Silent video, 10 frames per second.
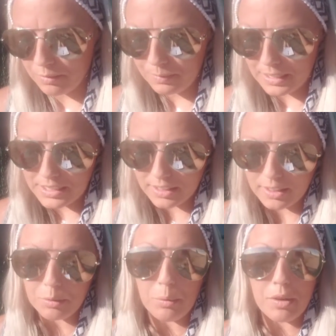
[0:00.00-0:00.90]

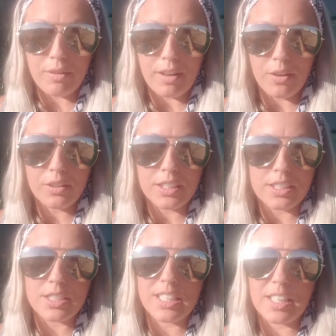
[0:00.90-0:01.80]
basically what we found
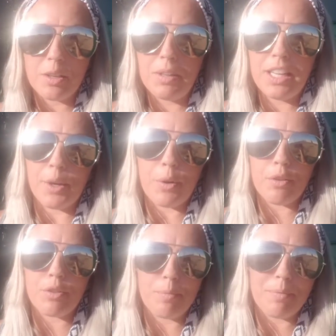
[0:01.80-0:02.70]
is it can be anywhere
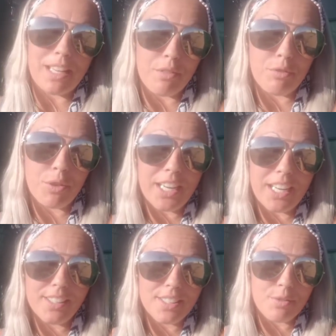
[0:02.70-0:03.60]
from being
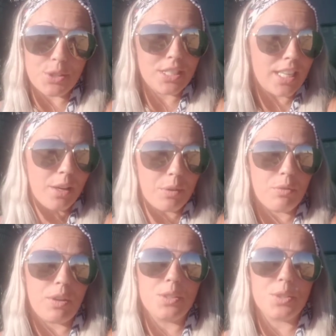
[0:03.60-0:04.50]
free, if you're staying with
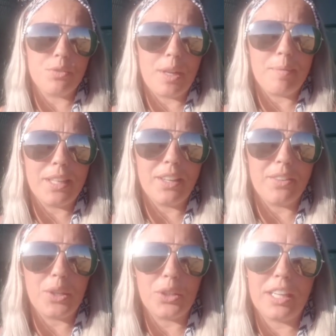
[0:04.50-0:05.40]
friends or family on
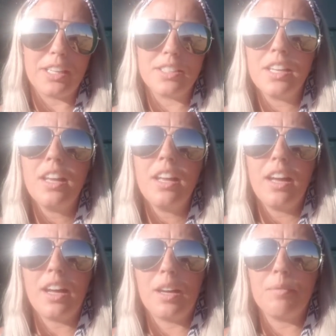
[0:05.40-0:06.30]
their land,
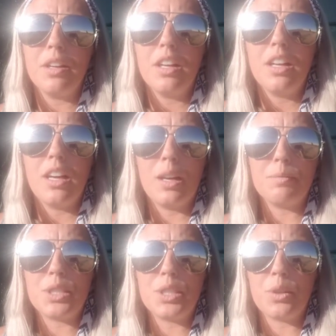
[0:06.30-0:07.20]

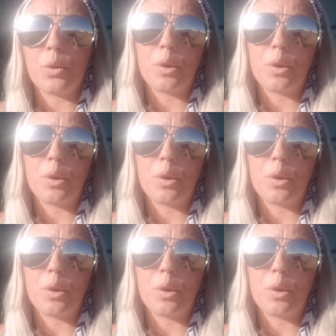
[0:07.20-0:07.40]
up to, or